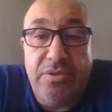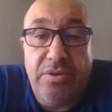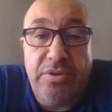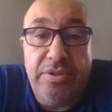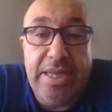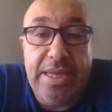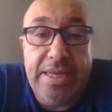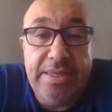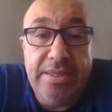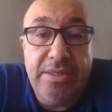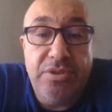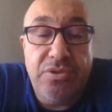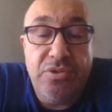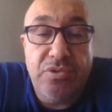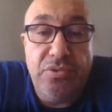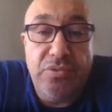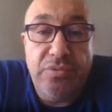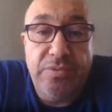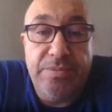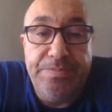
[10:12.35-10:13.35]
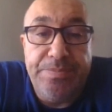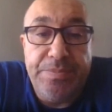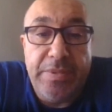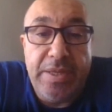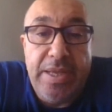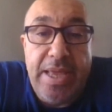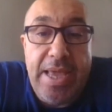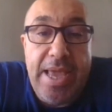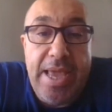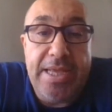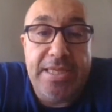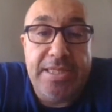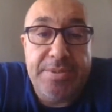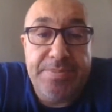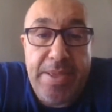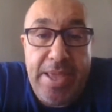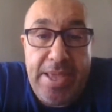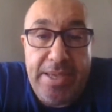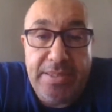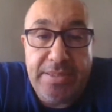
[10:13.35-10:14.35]
So they need to
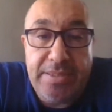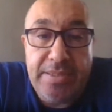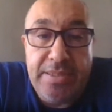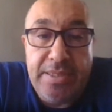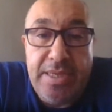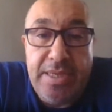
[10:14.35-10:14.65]
expect